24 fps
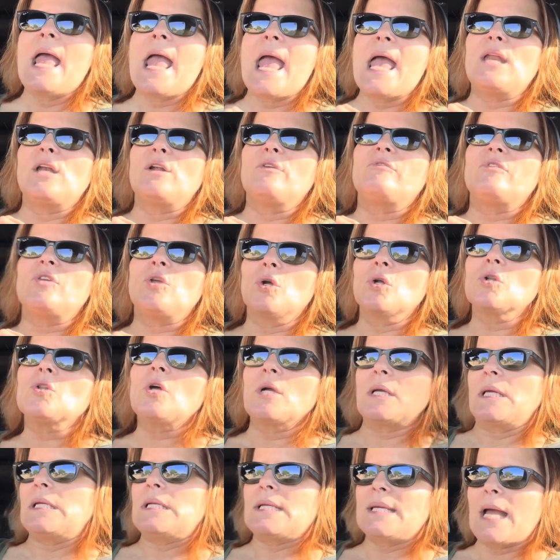and if you're
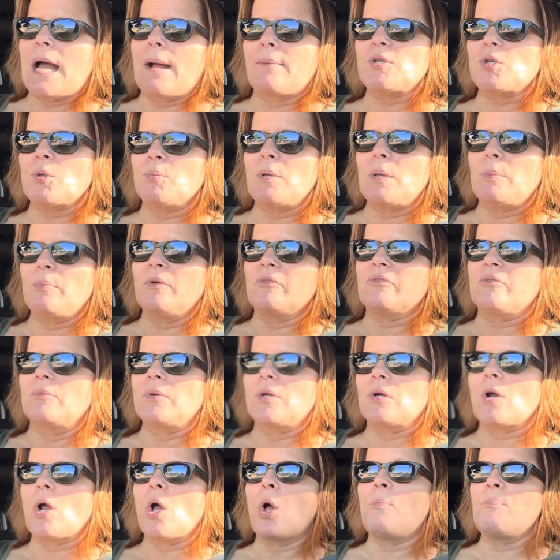looking to capture people from
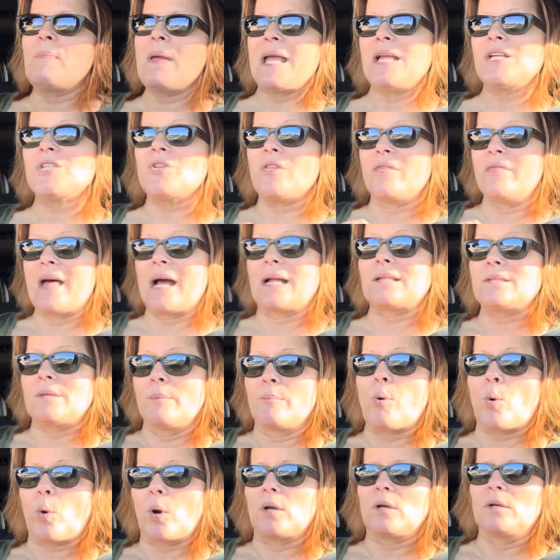your homepage, that's
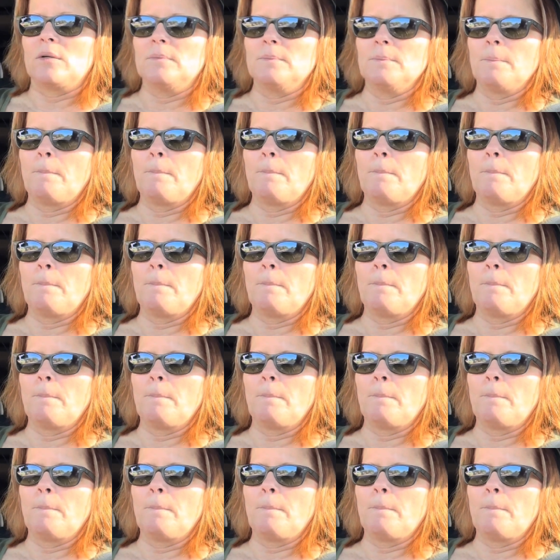important.